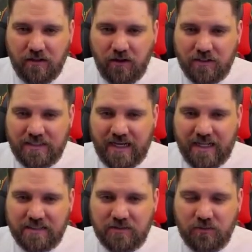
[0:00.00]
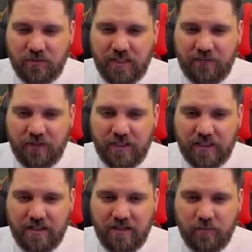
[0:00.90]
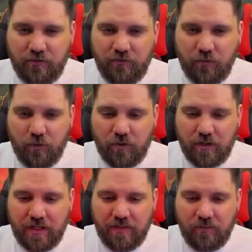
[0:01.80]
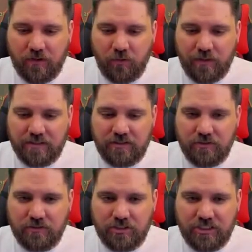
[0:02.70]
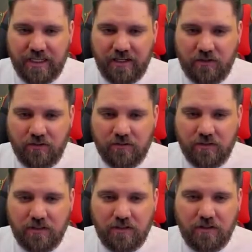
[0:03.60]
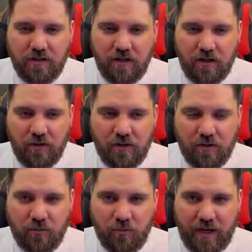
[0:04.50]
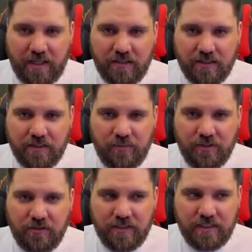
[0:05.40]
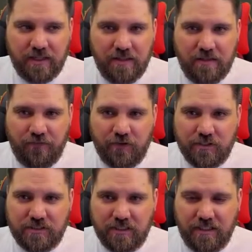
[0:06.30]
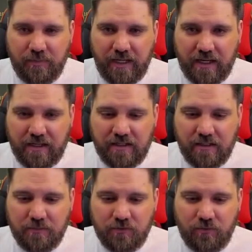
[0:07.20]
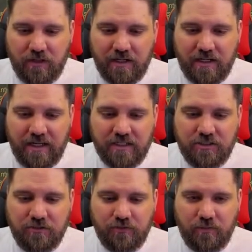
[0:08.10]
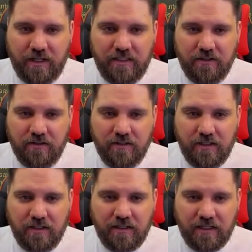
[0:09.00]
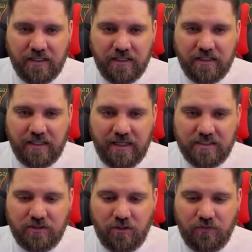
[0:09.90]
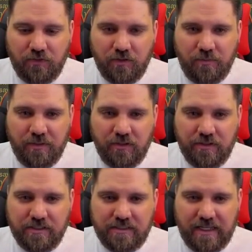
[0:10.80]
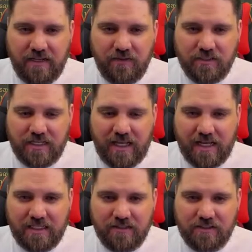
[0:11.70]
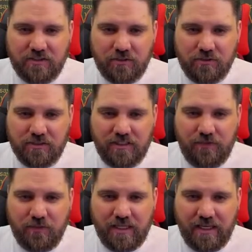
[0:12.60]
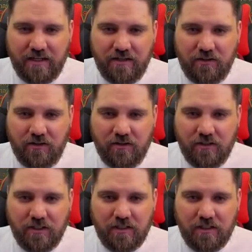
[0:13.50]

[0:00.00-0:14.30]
our dots, left click and number 4, and then we're going to channel our right click ability. And then the first elite pack comes running at you from right here. Again, cast all of your abilities. Stand in those Oculus circles if you can at all.